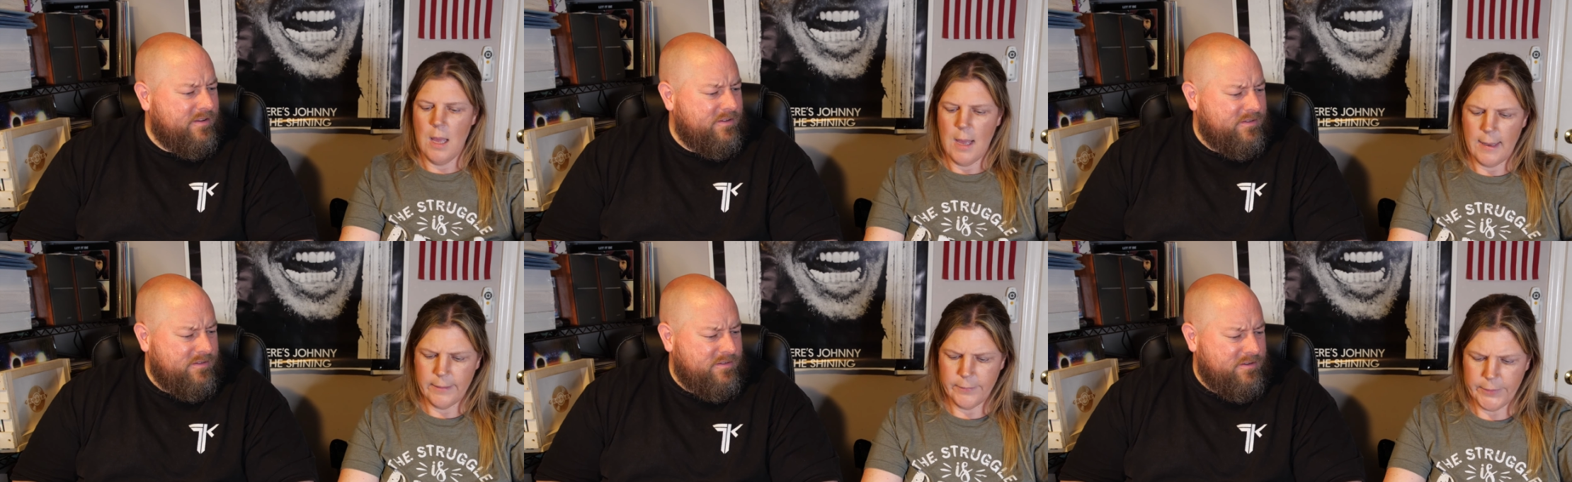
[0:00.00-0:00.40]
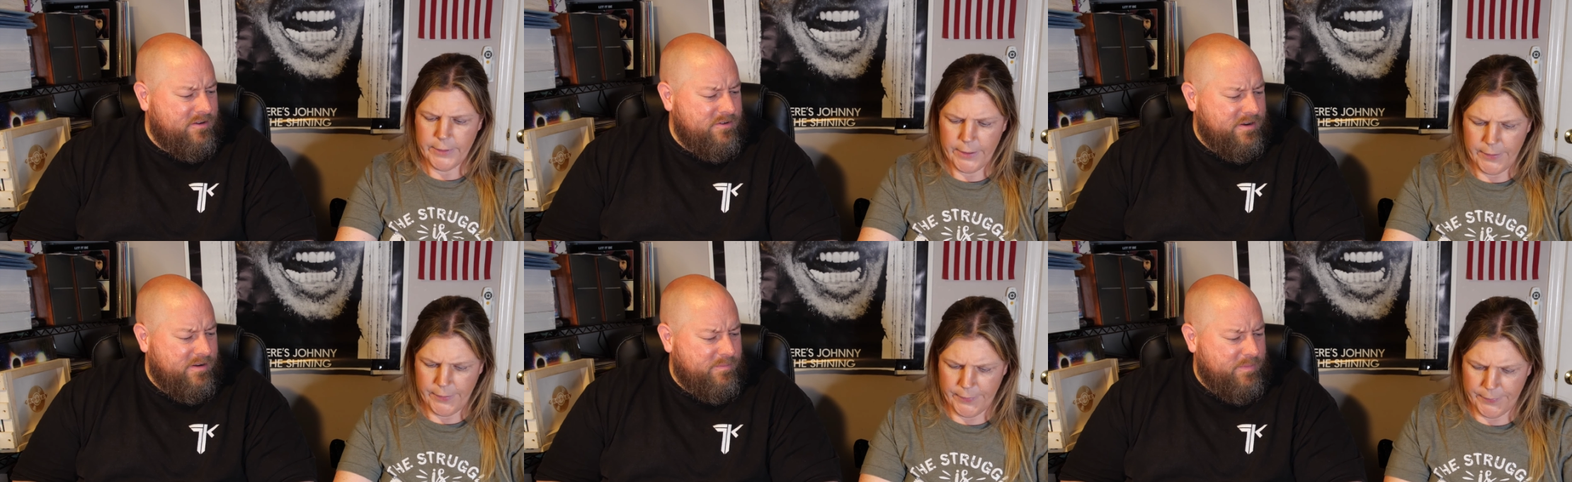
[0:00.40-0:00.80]
Speaker 1: I don't
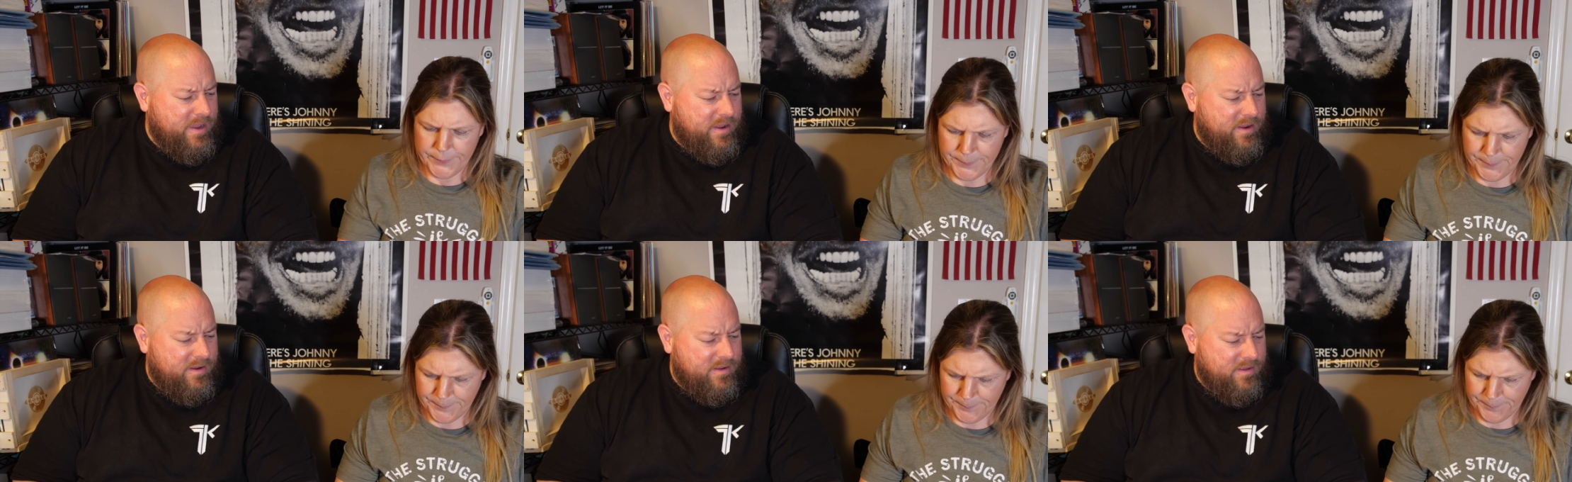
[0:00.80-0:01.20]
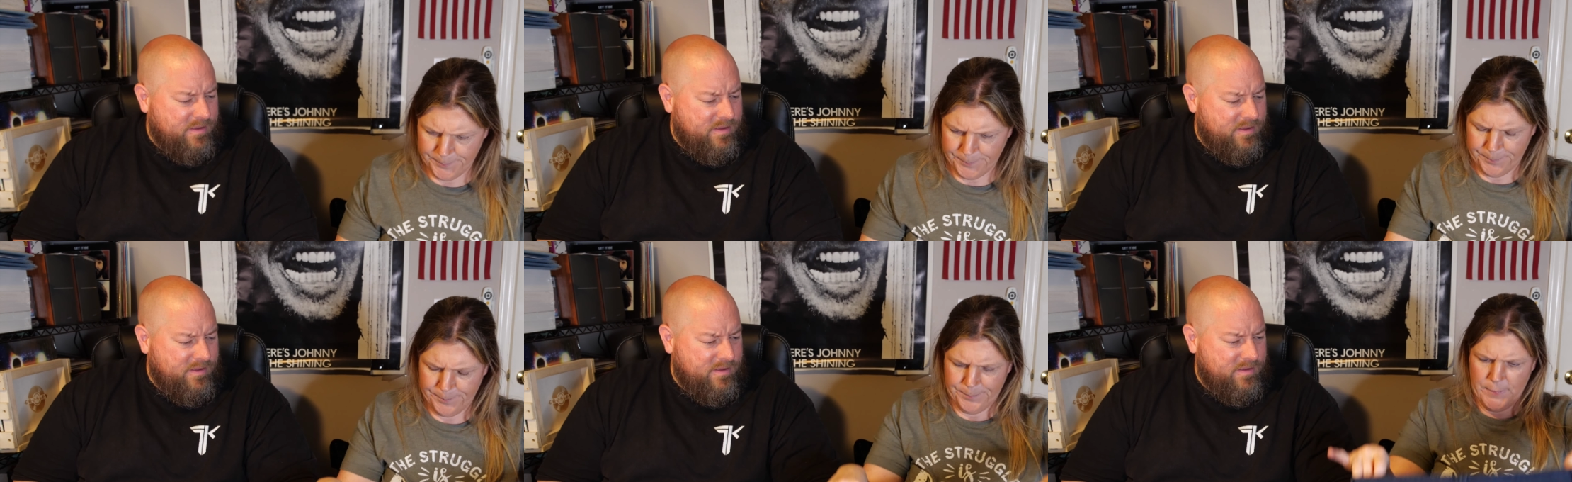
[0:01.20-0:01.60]
know. Hey
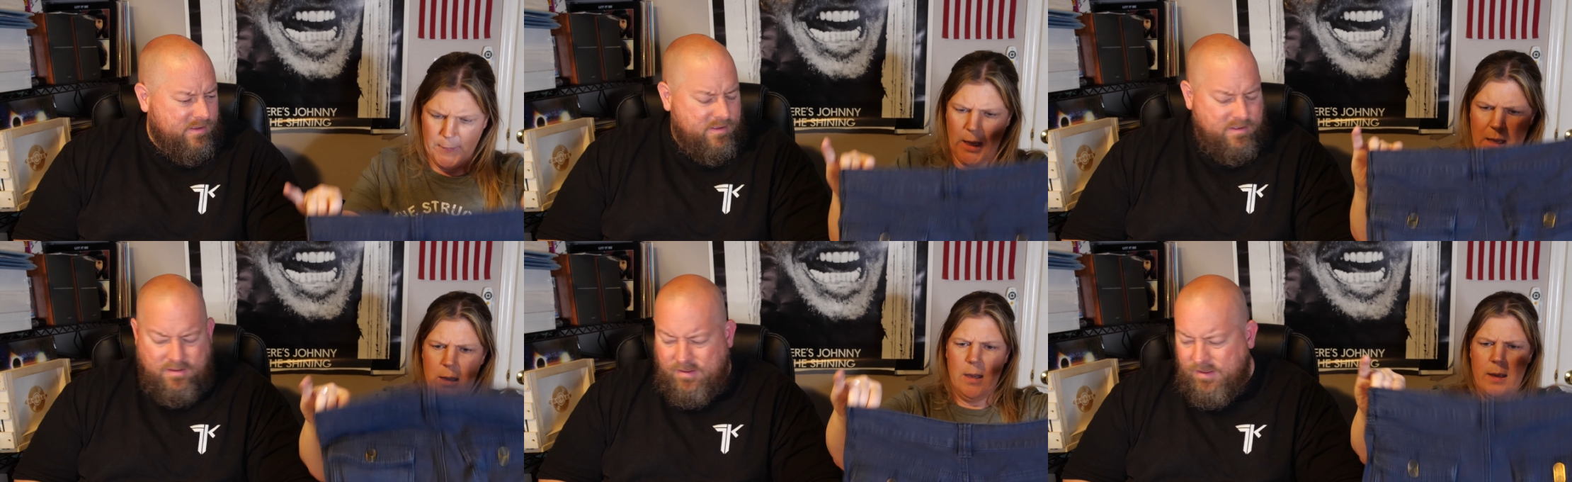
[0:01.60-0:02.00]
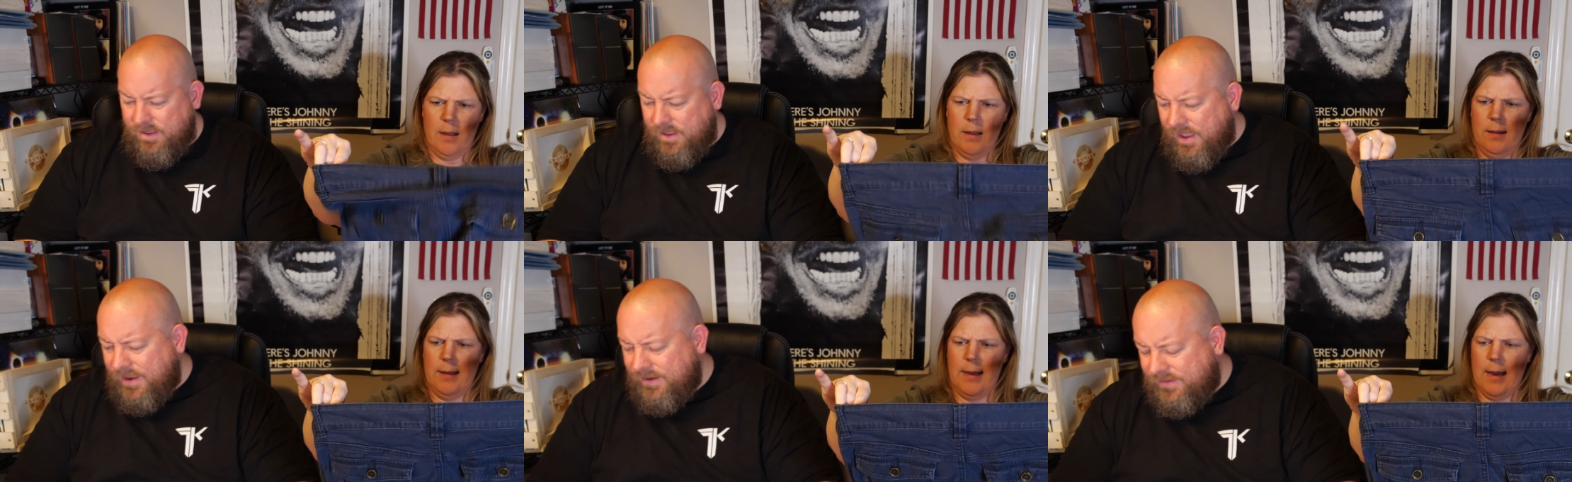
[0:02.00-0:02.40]

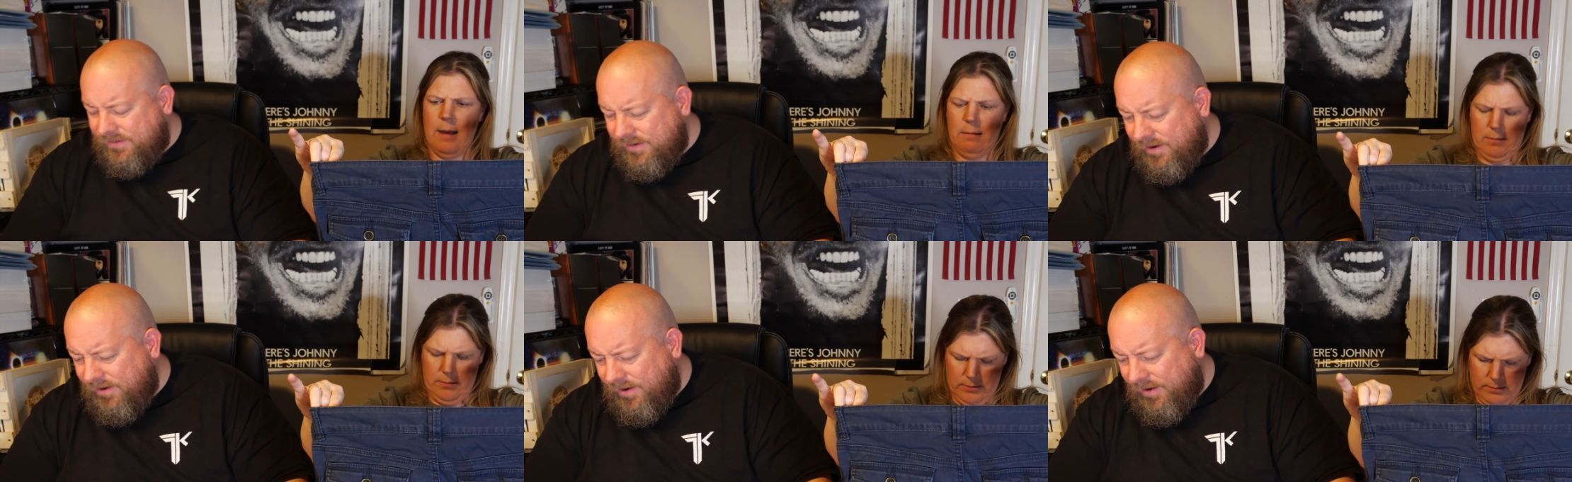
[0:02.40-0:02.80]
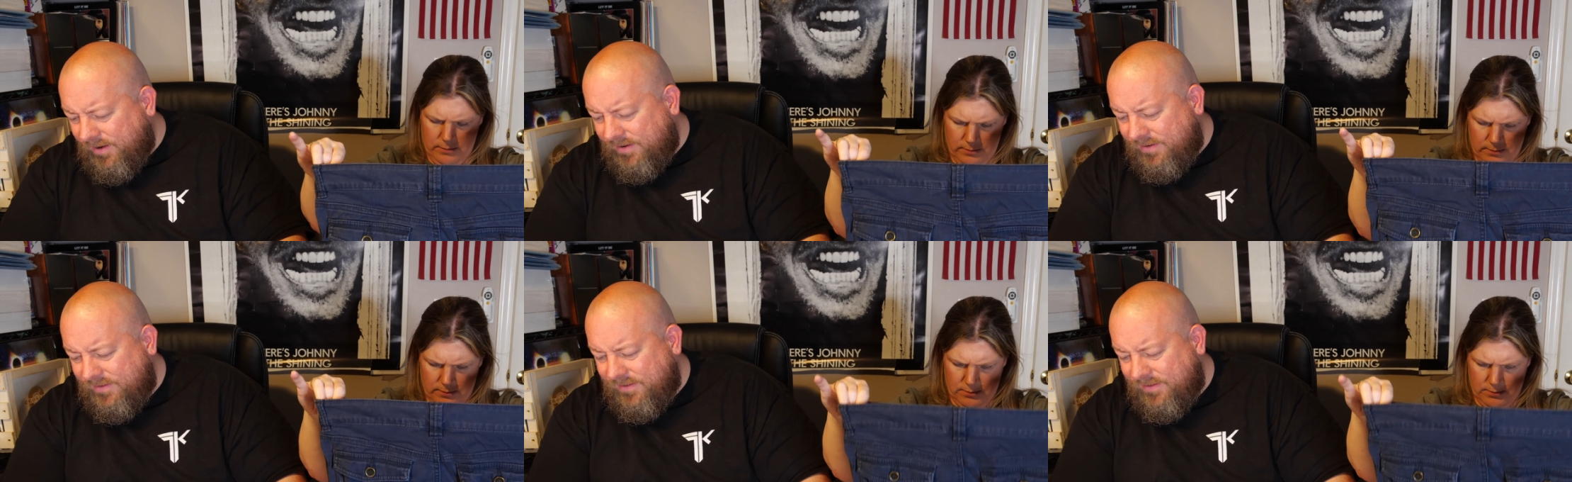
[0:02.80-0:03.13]
yep. Siri.